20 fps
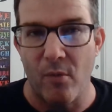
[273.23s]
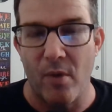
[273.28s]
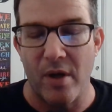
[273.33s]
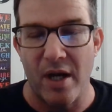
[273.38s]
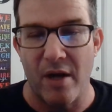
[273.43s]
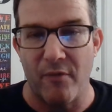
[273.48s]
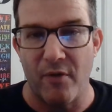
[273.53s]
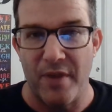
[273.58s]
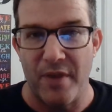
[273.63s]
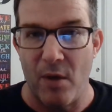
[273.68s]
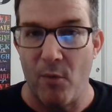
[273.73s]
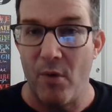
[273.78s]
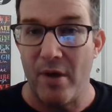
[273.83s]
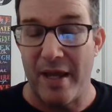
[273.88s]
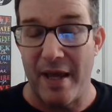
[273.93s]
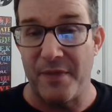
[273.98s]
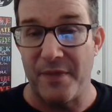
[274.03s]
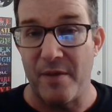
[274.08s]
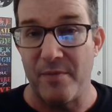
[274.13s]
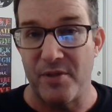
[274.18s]
whatever, they will
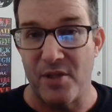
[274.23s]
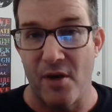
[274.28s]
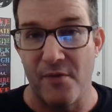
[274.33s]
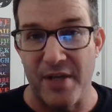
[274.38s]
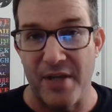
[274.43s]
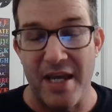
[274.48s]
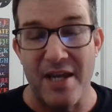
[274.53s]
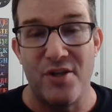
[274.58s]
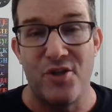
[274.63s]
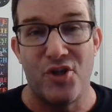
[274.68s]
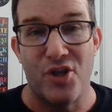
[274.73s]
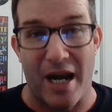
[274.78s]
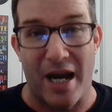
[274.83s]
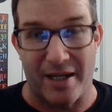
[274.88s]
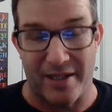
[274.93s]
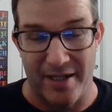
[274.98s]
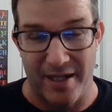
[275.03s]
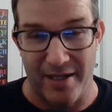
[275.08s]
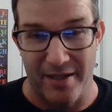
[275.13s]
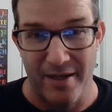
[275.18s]
get themselves
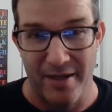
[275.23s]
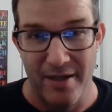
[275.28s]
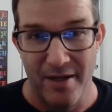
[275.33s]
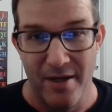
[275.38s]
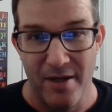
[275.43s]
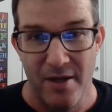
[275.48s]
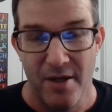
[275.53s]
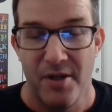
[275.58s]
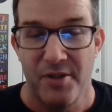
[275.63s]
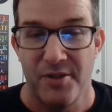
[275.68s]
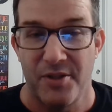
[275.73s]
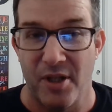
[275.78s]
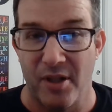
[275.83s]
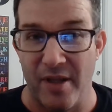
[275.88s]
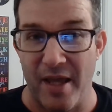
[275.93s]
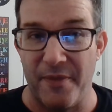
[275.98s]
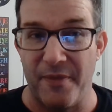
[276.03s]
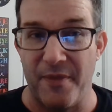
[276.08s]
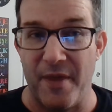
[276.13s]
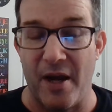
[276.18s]
ejected to
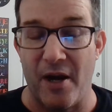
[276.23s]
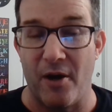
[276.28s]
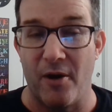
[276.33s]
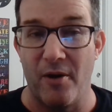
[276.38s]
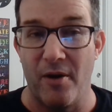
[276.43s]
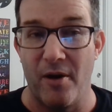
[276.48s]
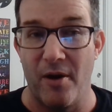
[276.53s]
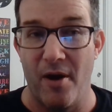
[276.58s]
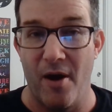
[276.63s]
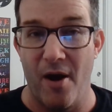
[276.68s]
let their